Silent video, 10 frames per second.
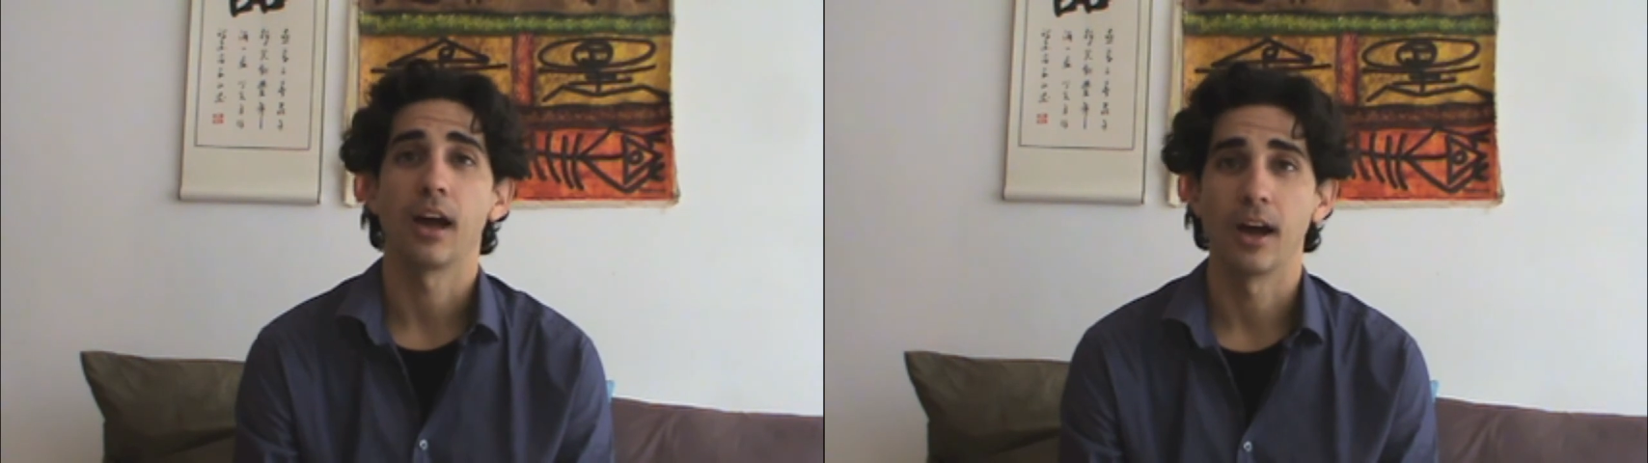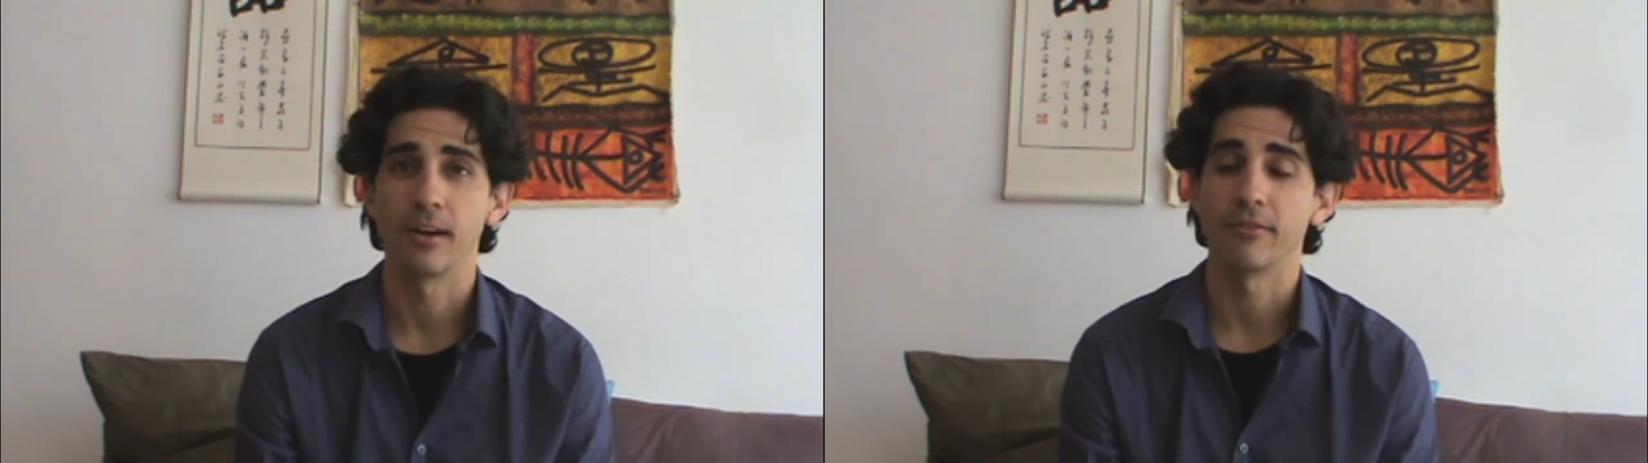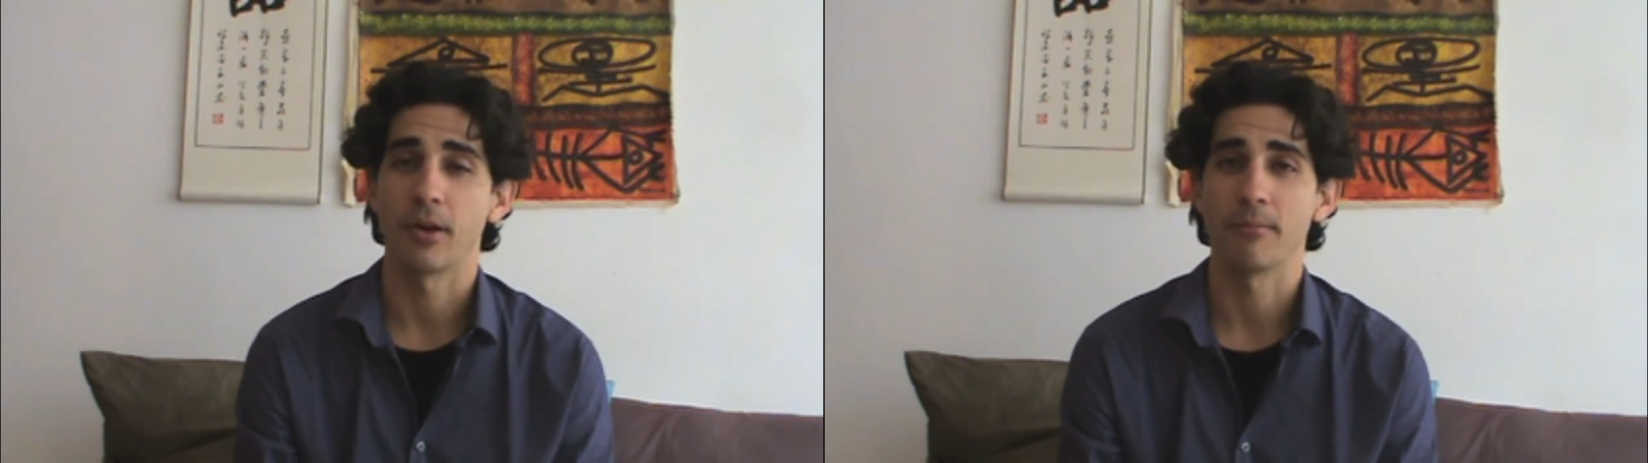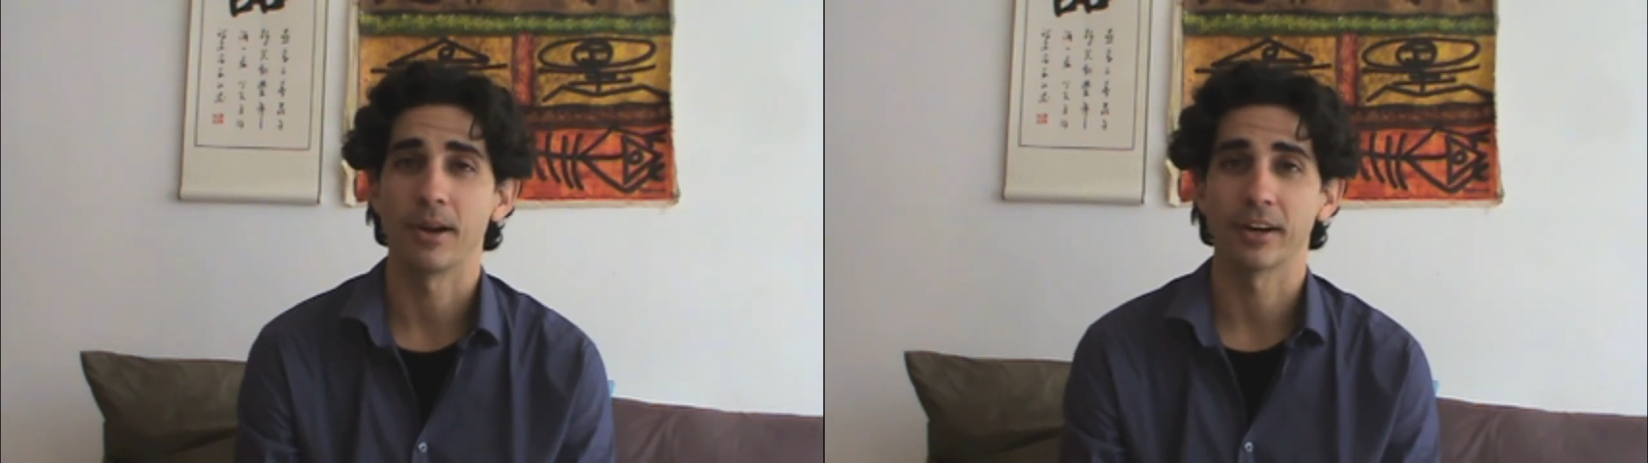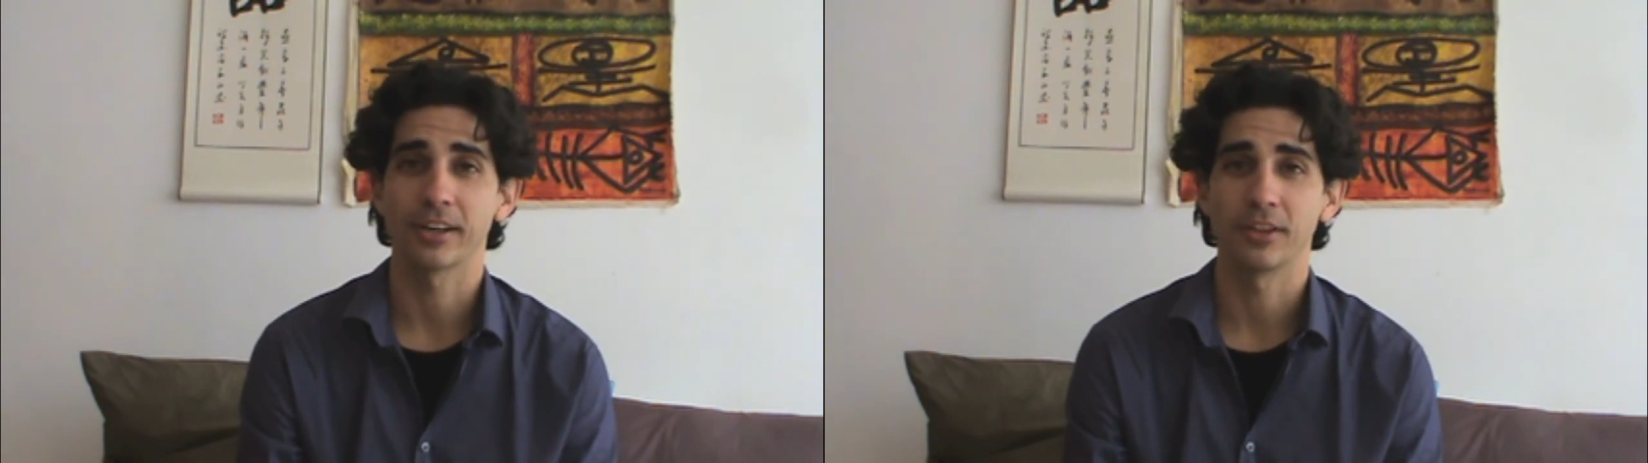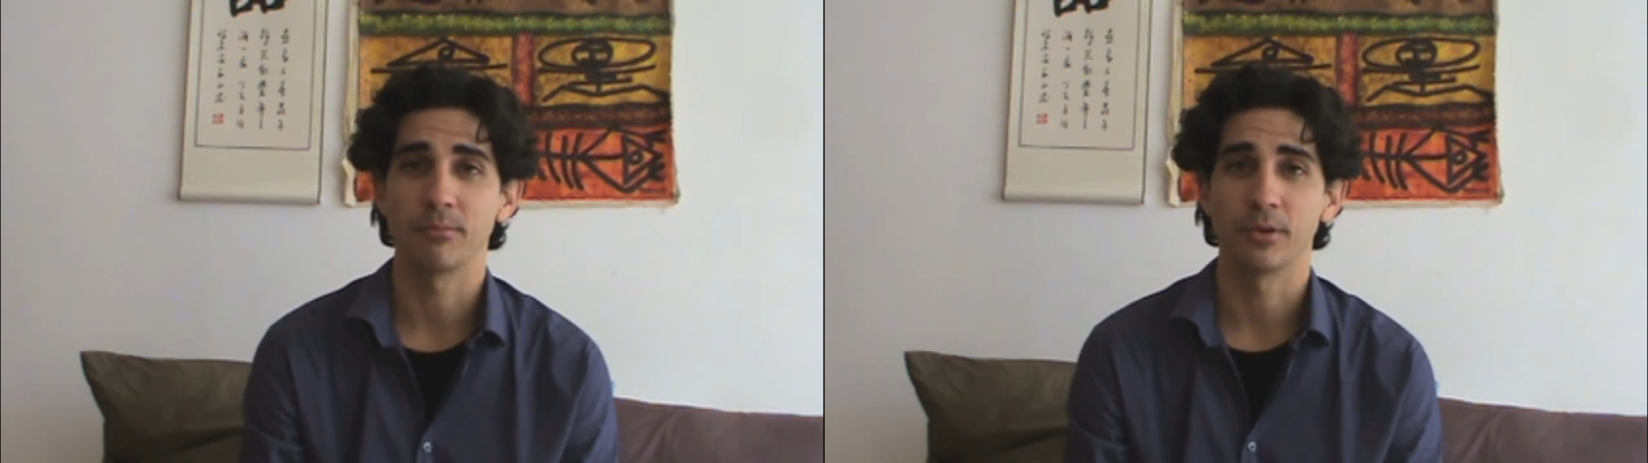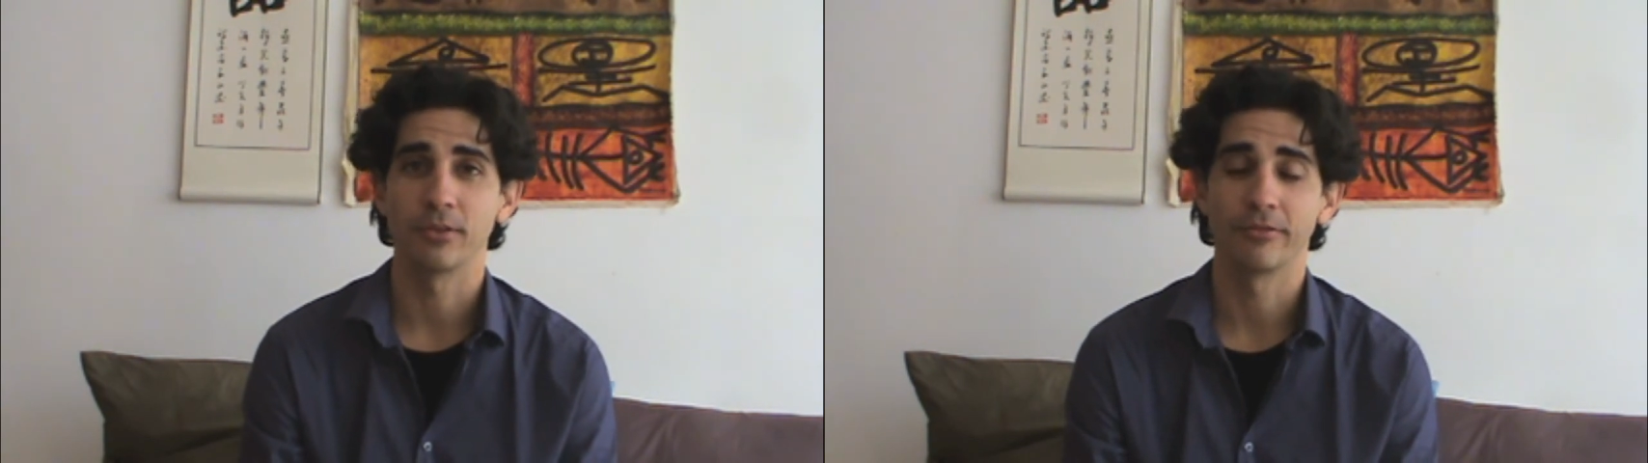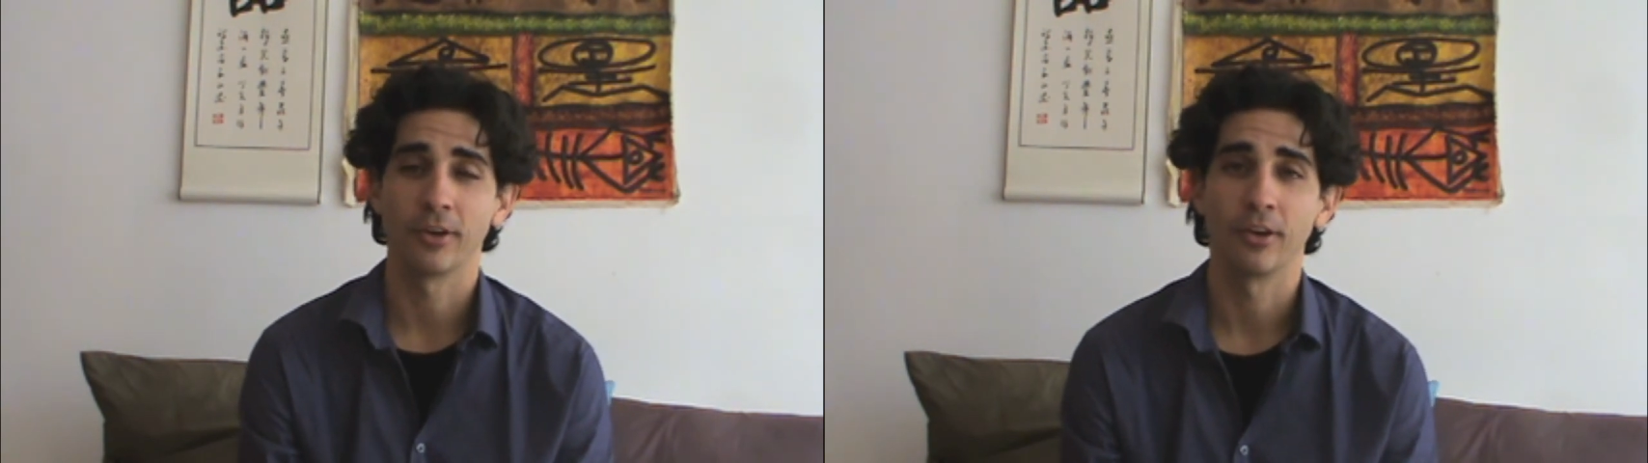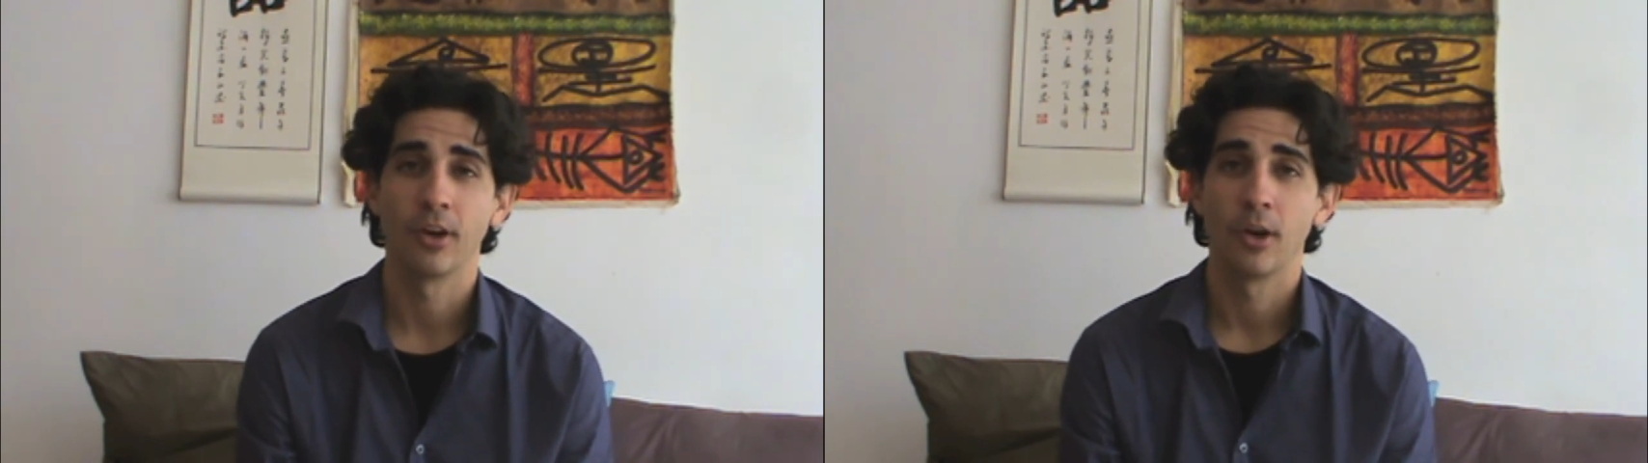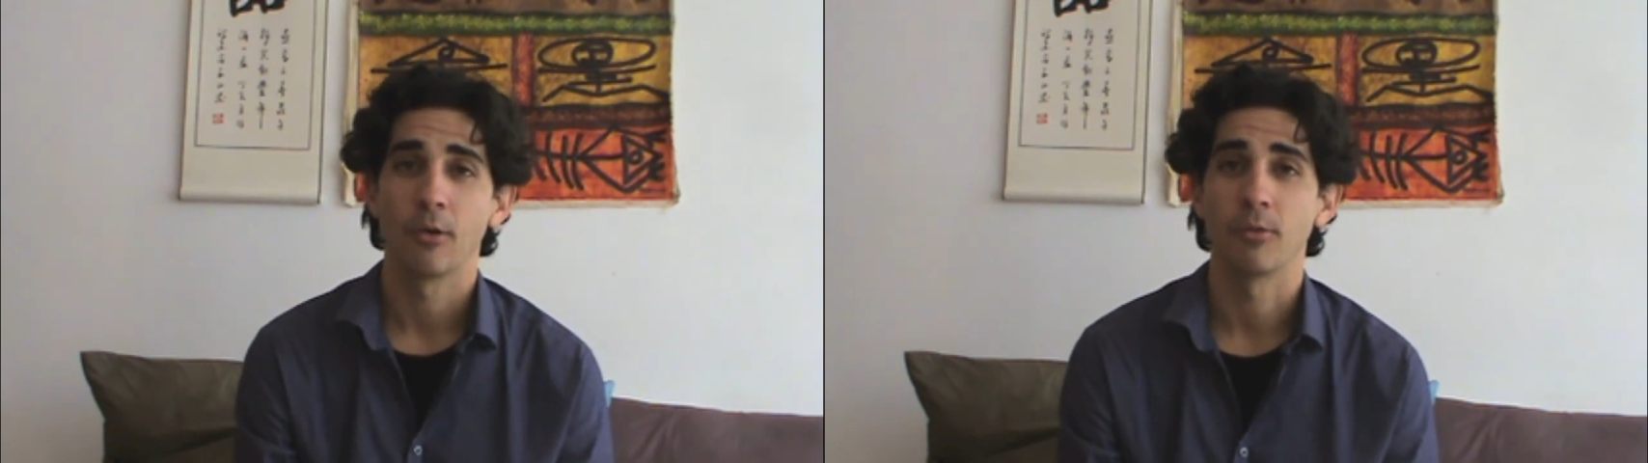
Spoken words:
of America the Beautiful.